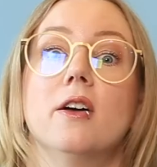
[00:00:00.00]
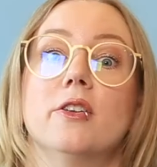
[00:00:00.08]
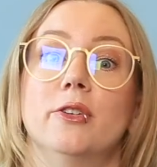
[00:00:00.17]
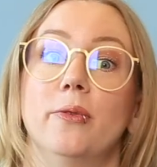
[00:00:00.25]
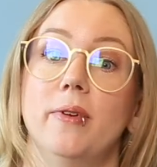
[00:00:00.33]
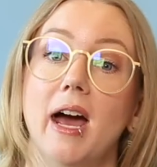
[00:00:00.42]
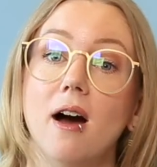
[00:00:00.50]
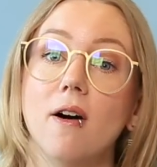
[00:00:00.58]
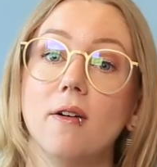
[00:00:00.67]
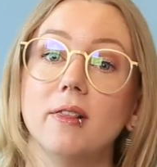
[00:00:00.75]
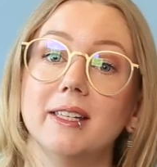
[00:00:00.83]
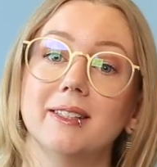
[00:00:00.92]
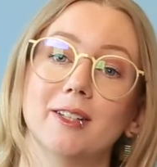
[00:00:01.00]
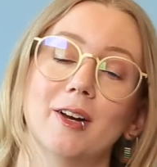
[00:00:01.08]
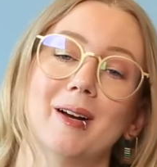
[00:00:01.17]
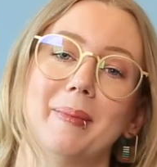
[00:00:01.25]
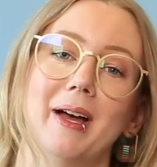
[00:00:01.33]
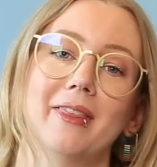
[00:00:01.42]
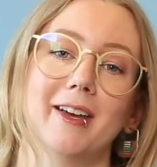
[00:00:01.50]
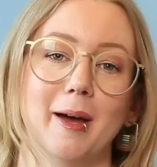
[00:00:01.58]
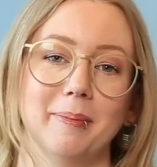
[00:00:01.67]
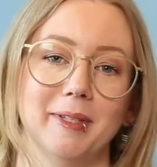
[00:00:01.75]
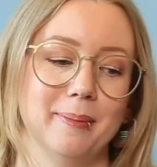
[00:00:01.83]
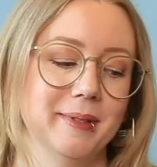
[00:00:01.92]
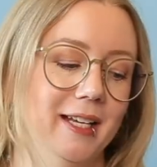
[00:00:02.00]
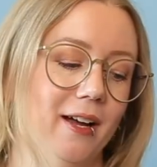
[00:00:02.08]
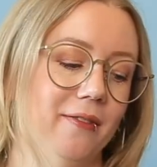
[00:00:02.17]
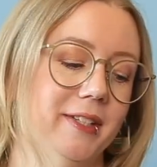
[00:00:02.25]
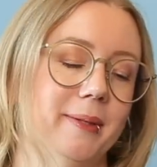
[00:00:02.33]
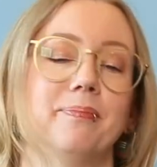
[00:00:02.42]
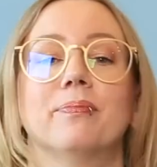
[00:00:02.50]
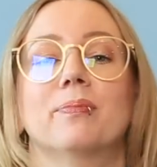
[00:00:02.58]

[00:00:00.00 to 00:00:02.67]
So now let's talk about the cups themselves.